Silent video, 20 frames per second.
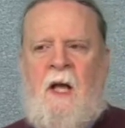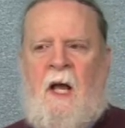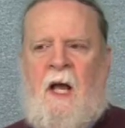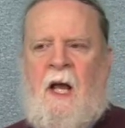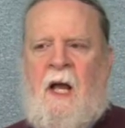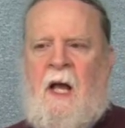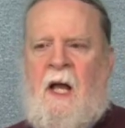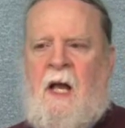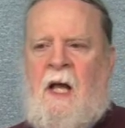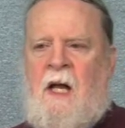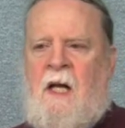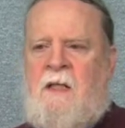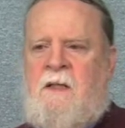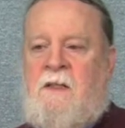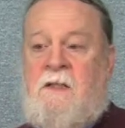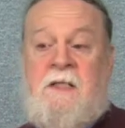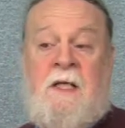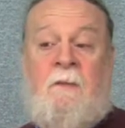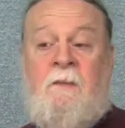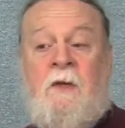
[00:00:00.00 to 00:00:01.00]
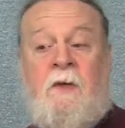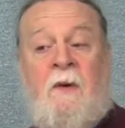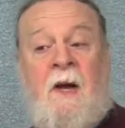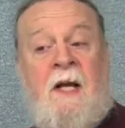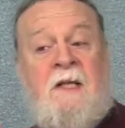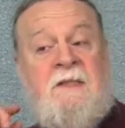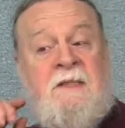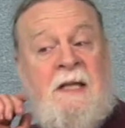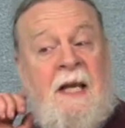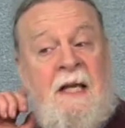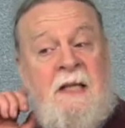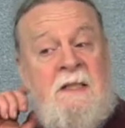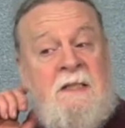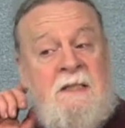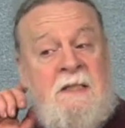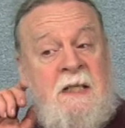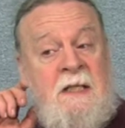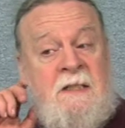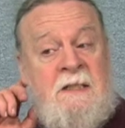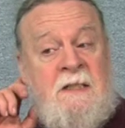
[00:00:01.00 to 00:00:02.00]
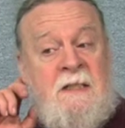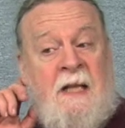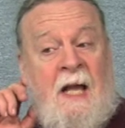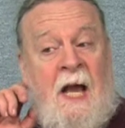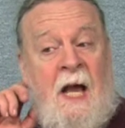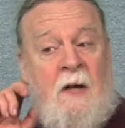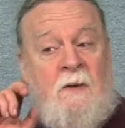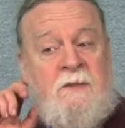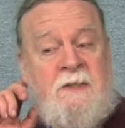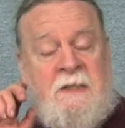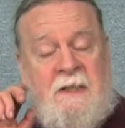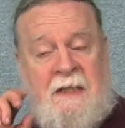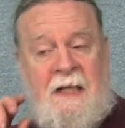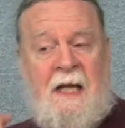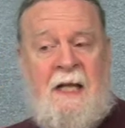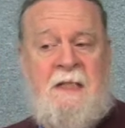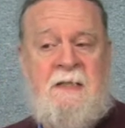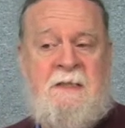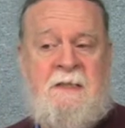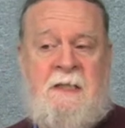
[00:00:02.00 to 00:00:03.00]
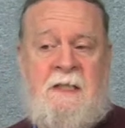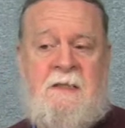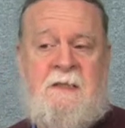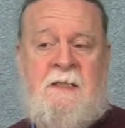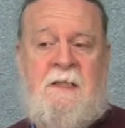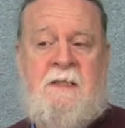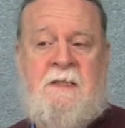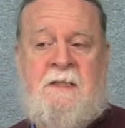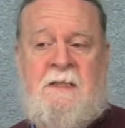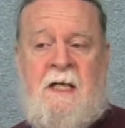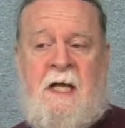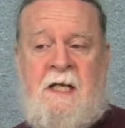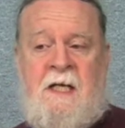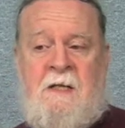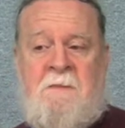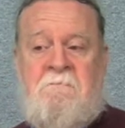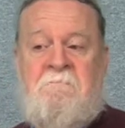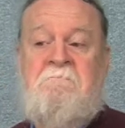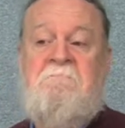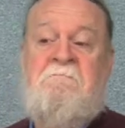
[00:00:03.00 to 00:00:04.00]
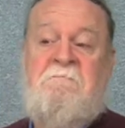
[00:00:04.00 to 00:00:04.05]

and the Democrats gained seats in the House and gained seats in the Senate,